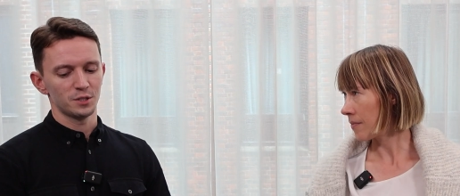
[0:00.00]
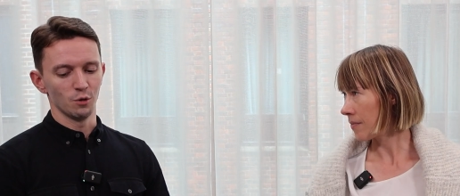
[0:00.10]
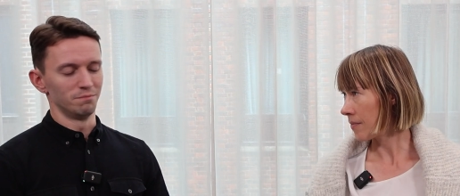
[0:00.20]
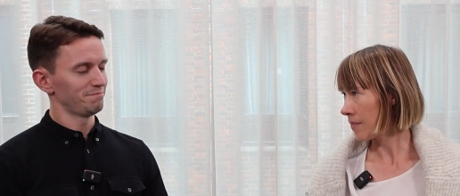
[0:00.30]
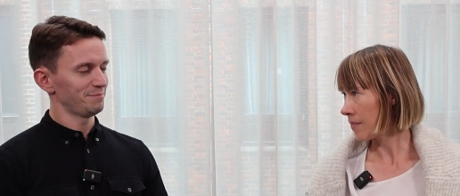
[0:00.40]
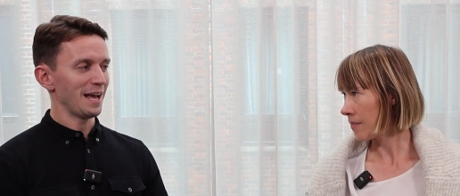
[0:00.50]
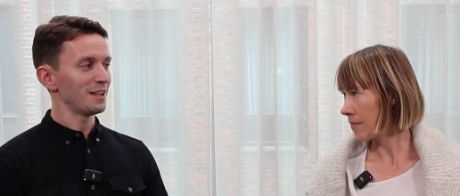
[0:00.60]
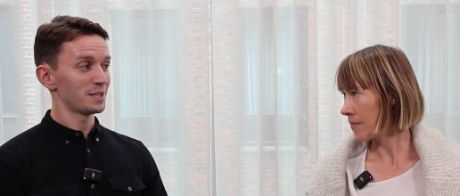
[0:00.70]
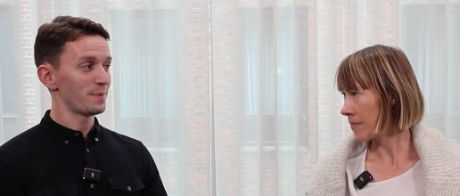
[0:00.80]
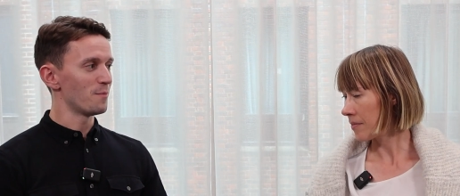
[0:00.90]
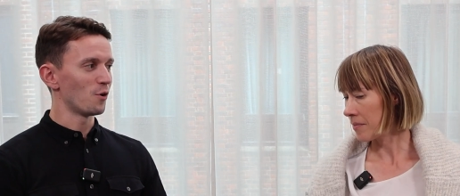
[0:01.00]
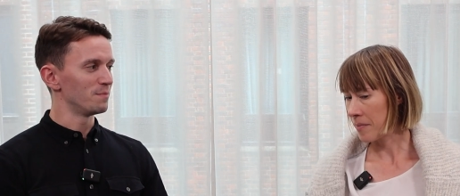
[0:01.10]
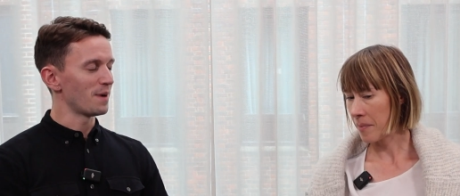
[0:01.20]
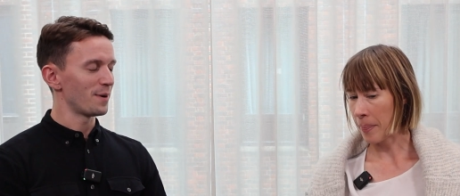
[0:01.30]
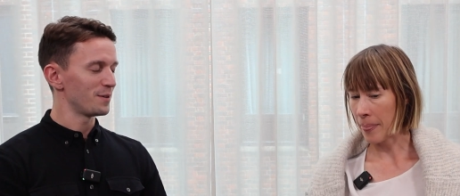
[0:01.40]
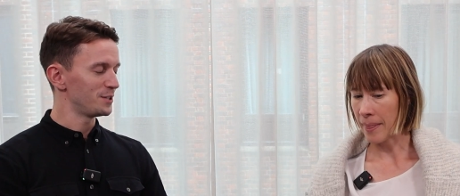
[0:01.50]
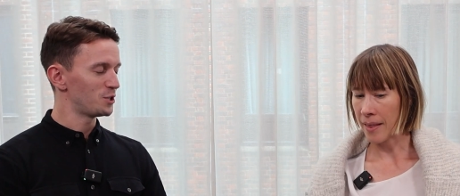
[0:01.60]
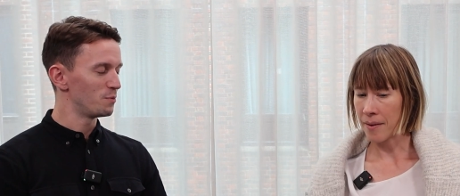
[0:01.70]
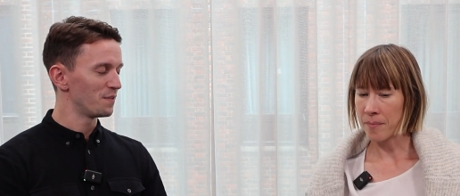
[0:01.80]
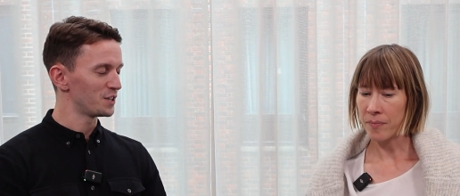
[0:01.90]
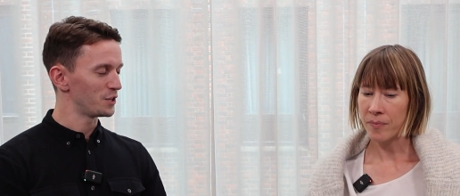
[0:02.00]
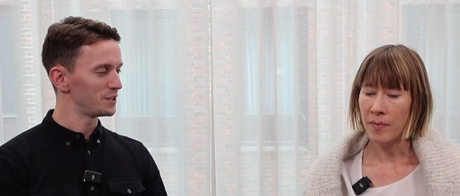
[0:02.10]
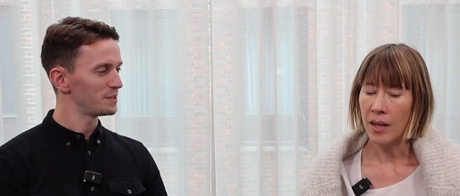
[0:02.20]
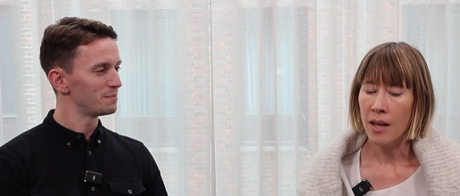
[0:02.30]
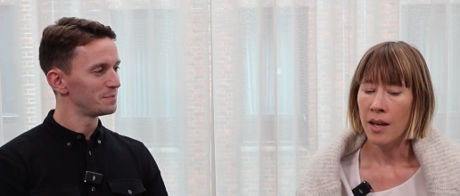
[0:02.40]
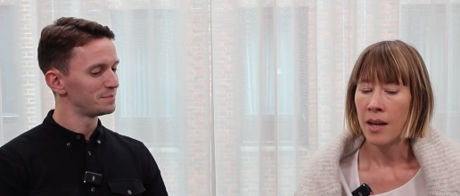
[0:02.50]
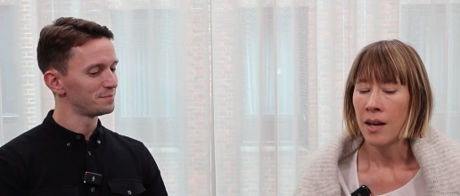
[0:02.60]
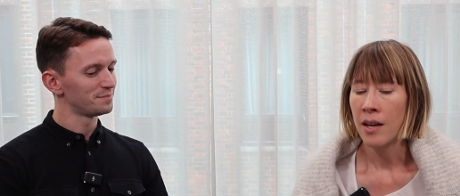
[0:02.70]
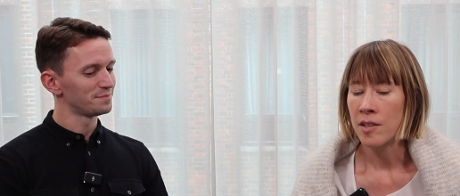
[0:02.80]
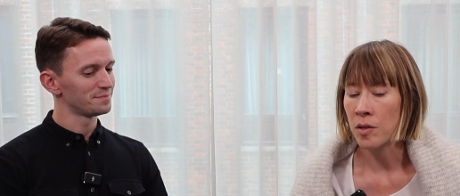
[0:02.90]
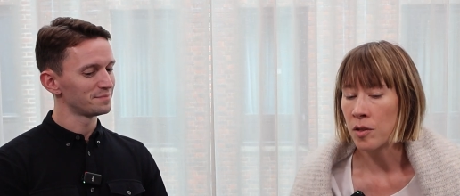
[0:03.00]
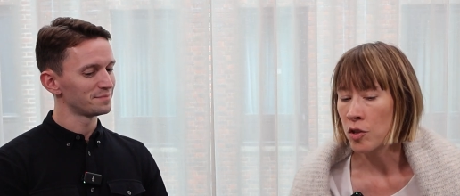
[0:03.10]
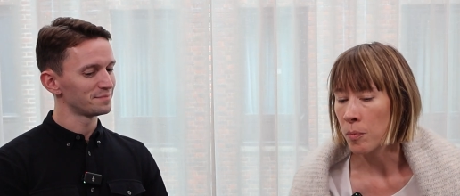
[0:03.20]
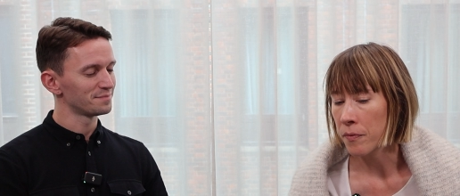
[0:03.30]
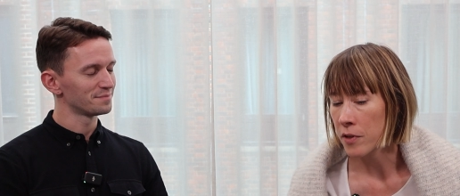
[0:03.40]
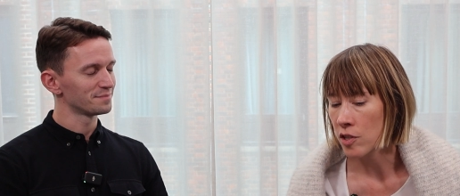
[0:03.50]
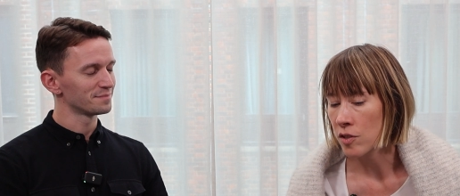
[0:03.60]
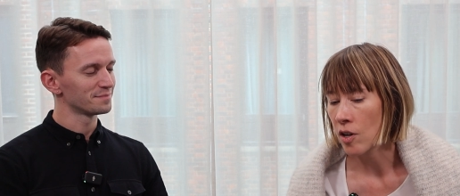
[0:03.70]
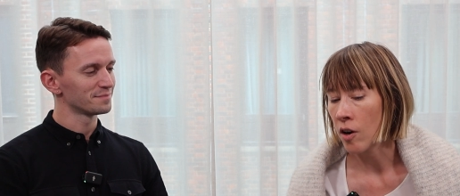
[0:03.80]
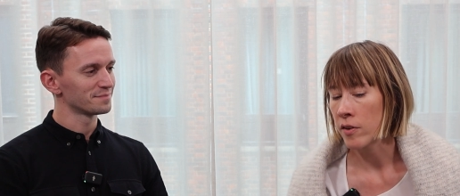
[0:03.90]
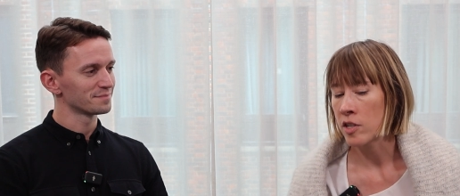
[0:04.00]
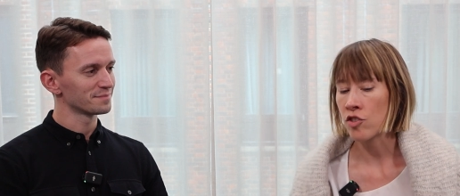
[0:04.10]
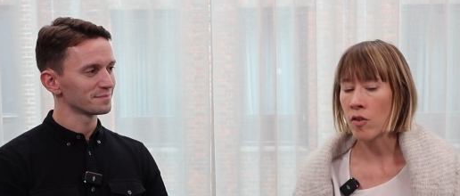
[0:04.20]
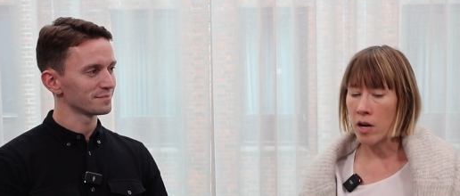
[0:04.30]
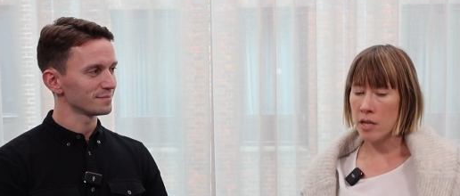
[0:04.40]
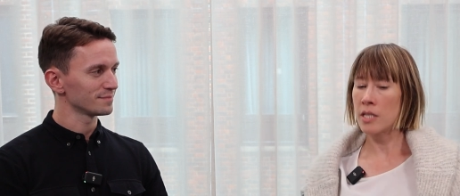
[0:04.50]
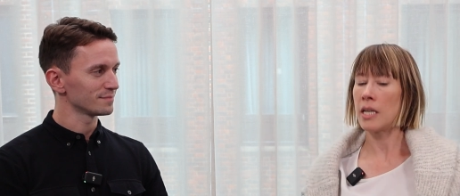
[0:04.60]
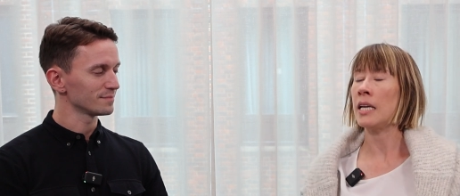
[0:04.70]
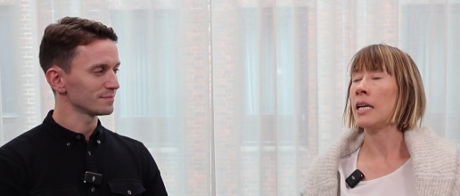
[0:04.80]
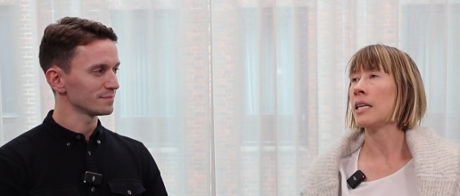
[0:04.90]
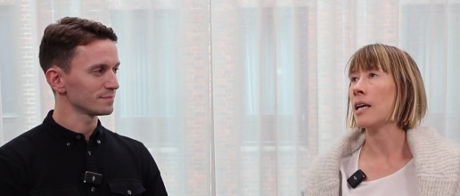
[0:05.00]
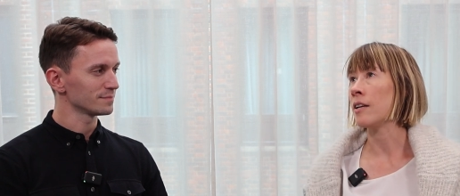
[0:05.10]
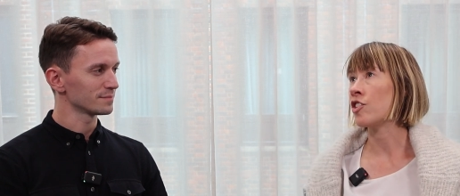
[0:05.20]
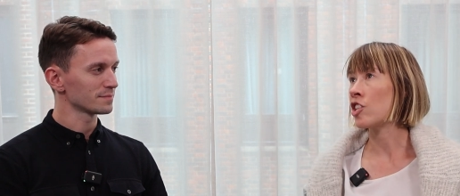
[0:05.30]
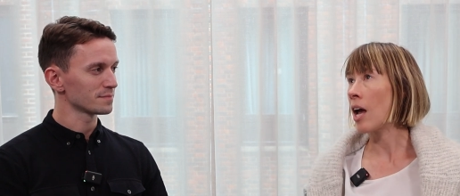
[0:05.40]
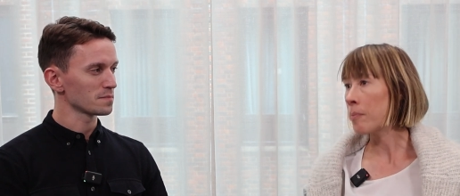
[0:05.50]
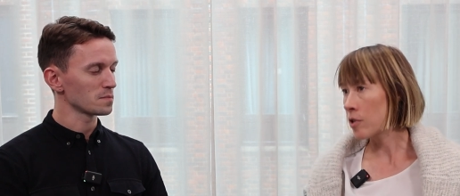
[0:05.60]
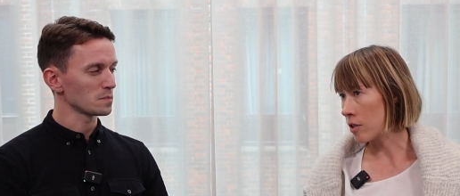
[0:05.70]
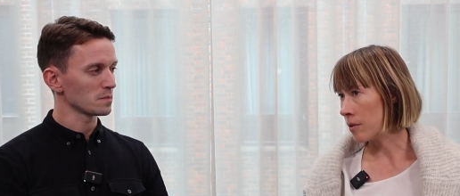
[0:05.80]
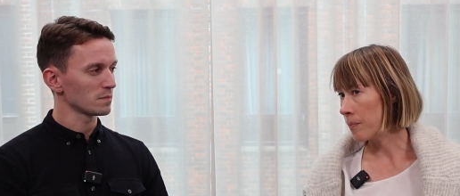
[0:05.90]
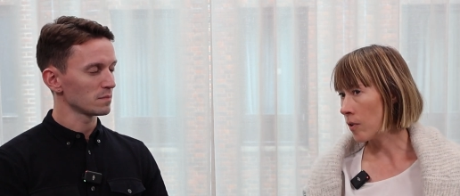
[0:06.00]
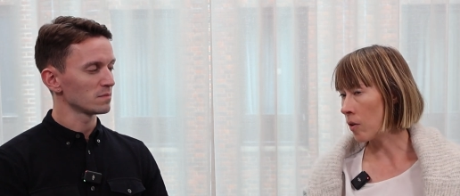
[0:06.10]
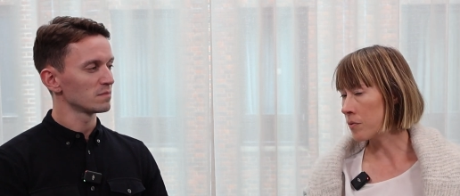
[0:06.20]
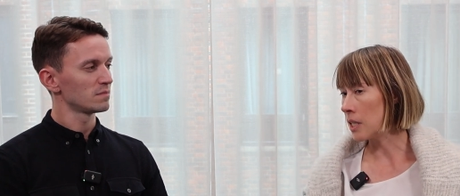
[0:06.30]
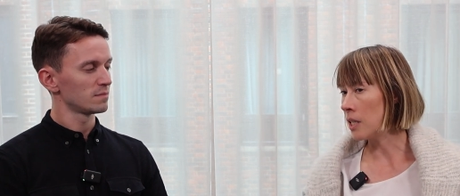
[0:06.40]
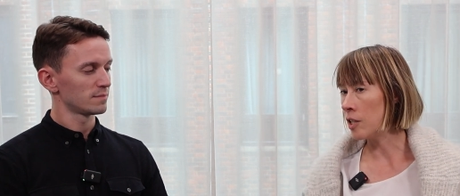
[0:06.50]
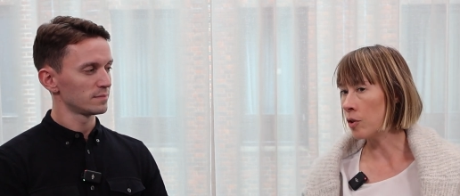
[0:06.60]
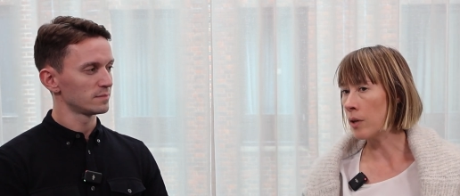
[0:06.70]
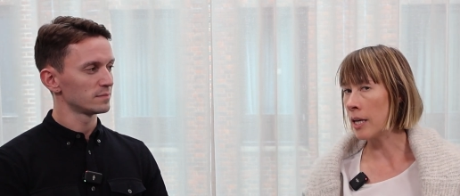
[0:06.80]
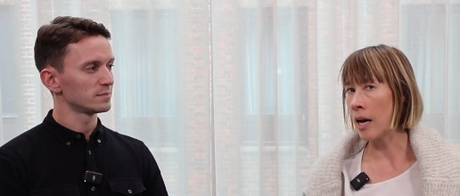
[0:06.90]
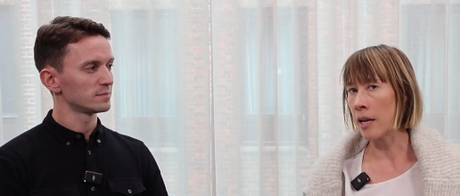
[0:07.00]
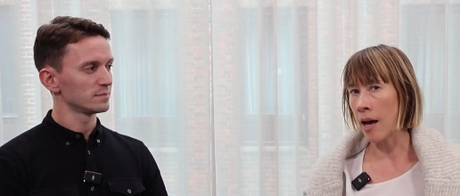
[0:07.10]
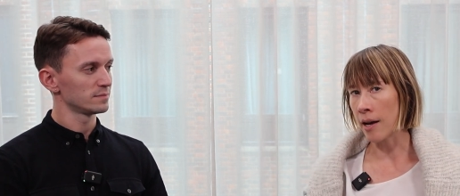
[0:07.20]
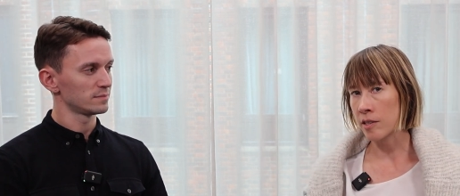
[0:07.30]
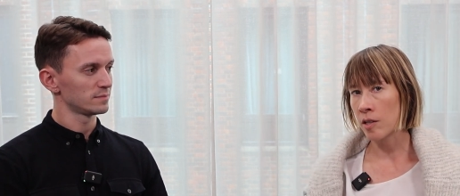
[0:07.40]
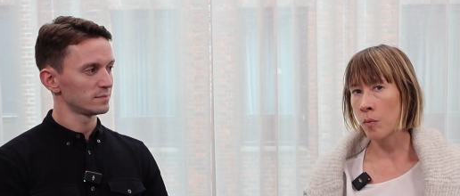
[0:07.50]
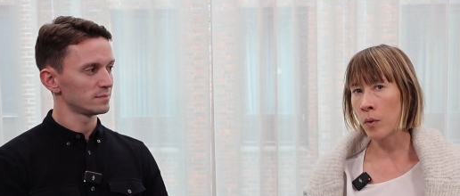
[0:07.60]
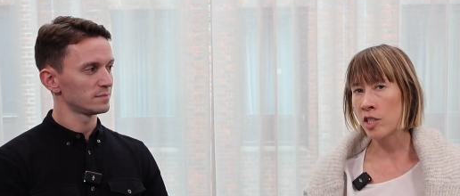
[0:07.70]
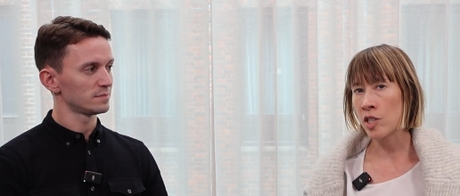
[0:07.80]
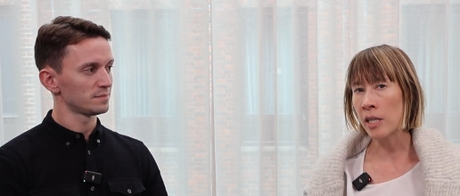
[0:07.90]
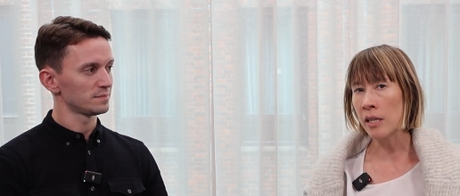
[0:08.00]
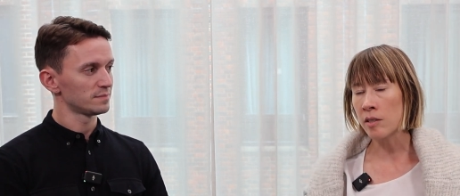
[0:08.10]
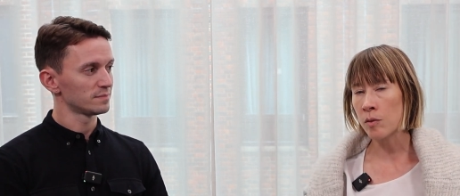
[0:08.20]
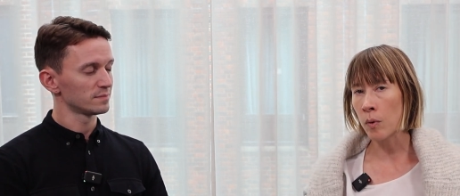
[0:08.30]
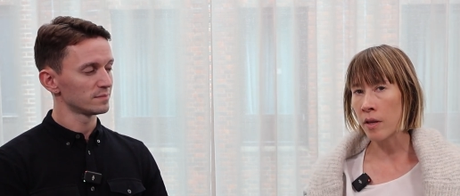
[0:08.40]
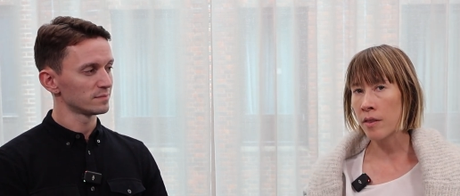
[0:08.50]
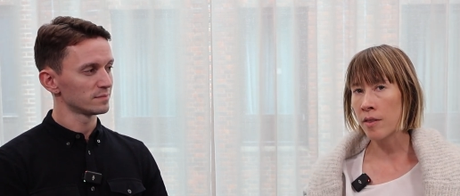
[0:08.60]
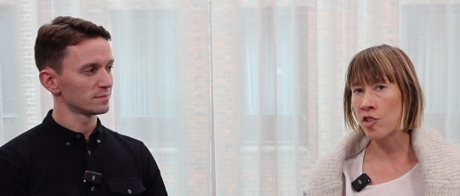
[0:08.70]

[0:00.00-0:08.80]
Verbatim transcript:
Speaker 1: So tell us a bit more about these two provisions.
Speaker 2: So the two provisions are enshrined in a chapter of the EU AI Act, which deals with